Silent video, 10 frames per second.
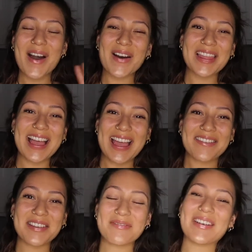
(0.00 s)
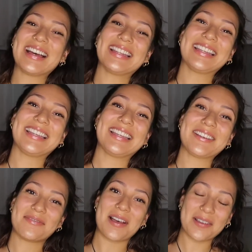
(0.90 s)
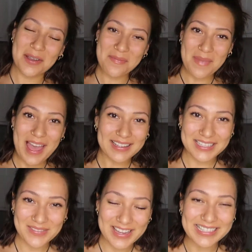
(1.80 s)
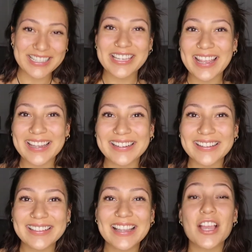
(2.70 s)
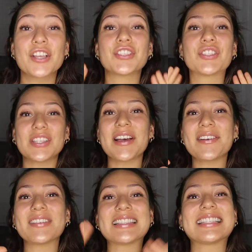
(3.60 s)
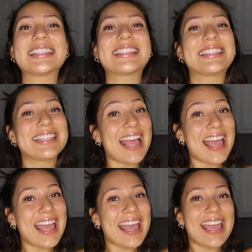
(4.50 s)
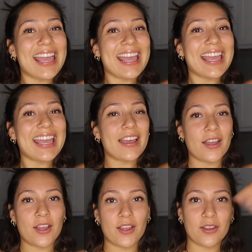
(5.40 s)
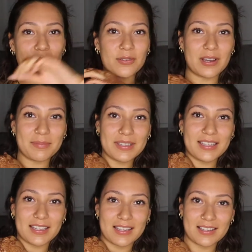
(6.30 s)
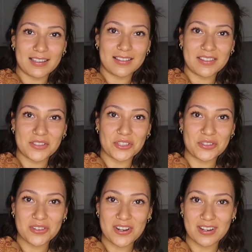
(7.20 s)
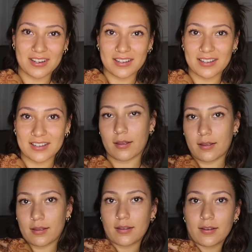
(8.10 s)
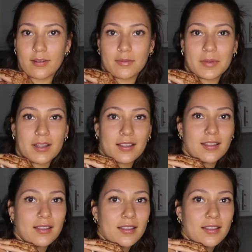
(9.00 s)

Hola everybody! Welcome back to my channel. So today, I'm getting a little strong. No, I'm not.